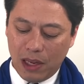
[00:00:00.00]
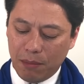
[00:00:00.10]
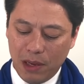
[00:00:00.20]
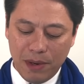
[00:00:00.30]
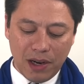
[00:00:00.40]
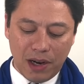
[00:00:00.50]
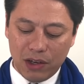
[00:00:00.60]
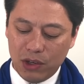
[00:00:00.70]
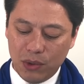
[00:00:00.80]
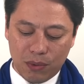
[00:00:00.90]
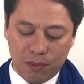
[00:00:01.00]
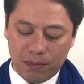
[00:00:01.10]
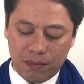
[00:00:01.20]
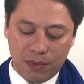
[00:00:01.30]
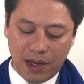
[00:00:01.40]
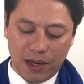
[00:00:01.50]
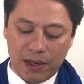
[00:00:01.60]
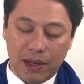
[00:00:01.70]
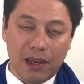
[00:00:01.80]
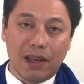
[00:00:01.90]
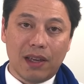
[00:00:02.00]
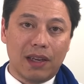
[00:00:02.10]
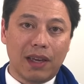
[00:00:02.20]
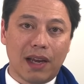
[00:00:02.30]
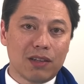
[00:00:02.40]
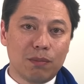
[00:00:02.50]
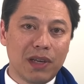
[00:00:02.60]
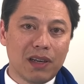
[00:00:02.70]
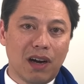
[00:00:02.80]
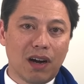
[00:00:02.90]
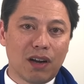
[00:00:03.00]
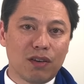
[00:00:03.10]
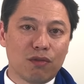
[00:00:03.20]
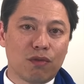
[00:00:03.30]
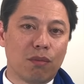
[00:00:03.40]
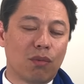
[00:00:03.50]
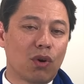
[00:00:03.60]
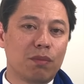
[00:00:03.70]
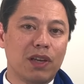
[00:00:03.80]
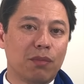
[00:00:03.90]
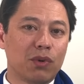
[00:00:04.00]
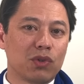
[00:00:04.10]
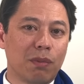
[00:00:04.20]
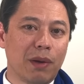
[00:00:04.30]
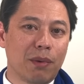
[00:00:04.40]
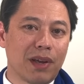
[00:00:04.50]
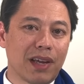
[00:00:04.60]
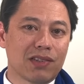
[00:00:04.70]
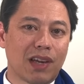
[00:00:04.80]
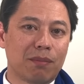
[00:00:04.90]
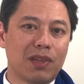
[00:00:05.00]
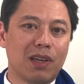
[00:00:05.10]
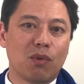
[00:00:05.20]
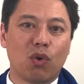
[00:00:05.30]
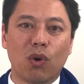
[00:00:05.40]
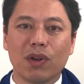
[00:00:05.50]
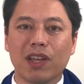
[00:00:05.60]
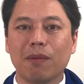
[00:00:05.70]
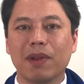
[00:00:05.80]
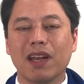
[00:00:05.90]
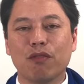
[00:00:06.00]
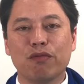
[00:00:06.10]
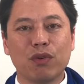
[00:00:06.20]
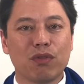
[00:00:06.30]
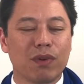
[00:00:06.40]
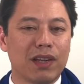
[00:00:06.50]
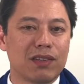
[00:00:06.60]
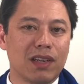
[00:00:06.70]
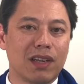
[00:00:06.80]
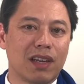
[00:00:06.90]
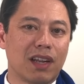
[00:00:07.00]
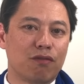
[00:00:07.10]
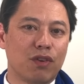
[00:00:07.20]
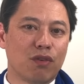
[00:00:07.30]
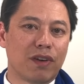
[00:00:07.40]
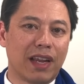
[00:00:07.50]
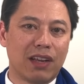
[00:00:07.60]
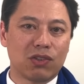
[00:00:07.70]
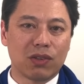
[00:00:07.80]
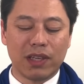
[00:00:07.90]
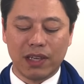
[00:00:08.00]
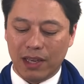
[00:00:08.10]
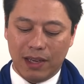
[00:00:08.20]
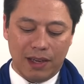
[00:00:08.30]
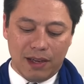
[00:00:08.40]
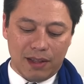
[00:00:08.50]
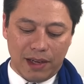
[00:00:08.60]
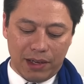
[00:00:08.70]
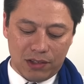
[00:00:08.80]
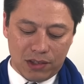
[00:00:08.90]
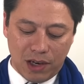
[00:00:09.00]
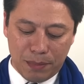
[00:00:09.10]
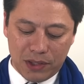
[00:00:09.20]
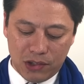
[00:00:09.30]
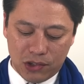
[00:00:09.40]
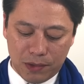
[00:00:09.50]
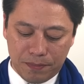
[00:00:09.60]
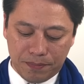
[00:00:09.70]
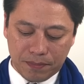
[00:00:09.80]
And maybe God knew that he had to be gone for more people to be able to accept him, quote him, and not feel threatened and not feel financially like it's competition.